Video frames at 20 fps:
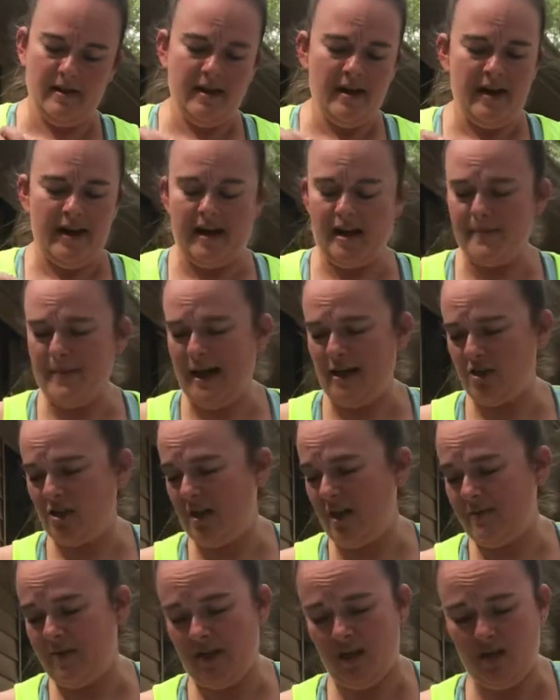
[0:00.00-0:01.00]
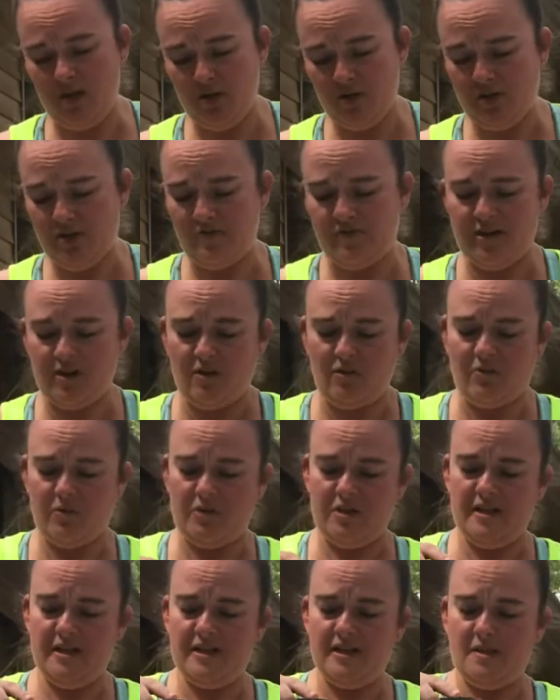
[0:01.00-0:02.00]
And I'm actually not even gonna use the funnel for
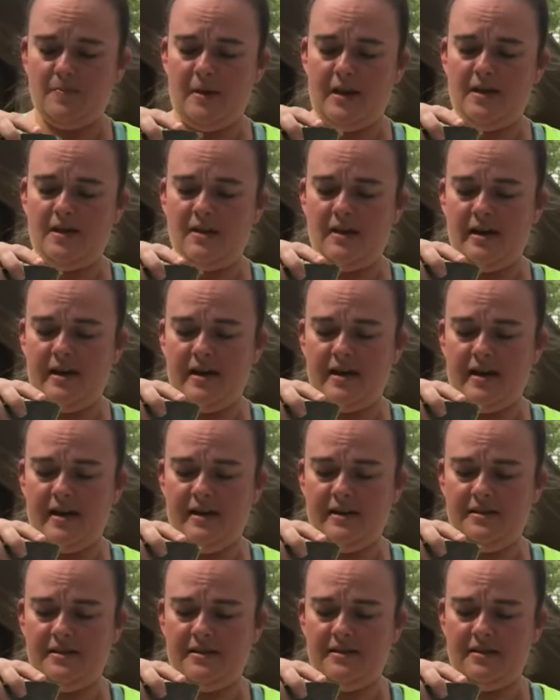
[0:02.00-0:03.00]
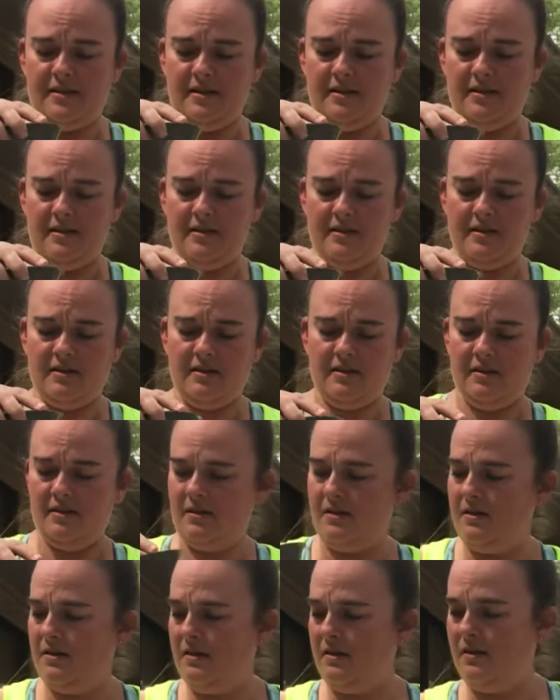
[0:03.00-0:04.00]
this because
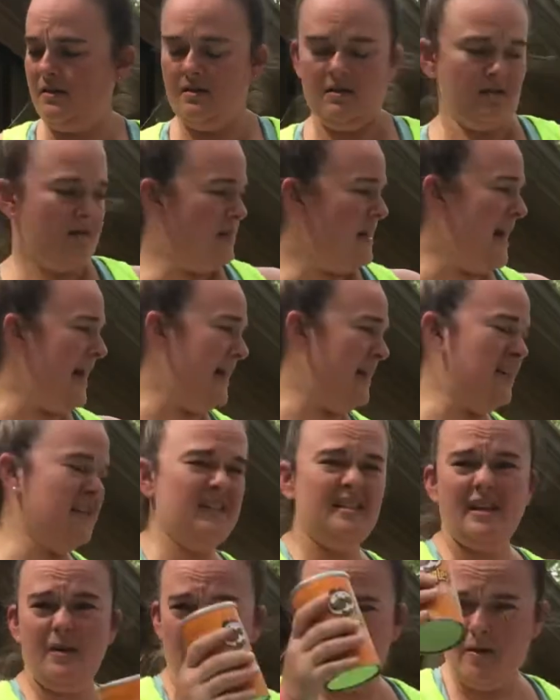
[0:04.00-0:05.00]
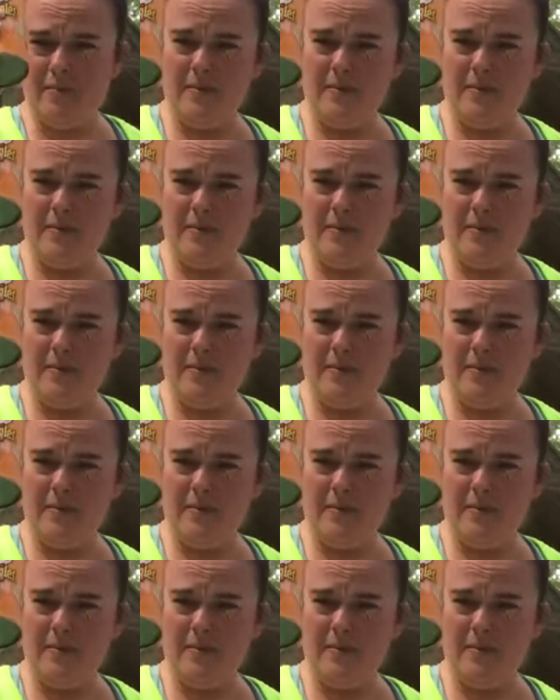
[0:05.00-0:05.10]
I can just dip him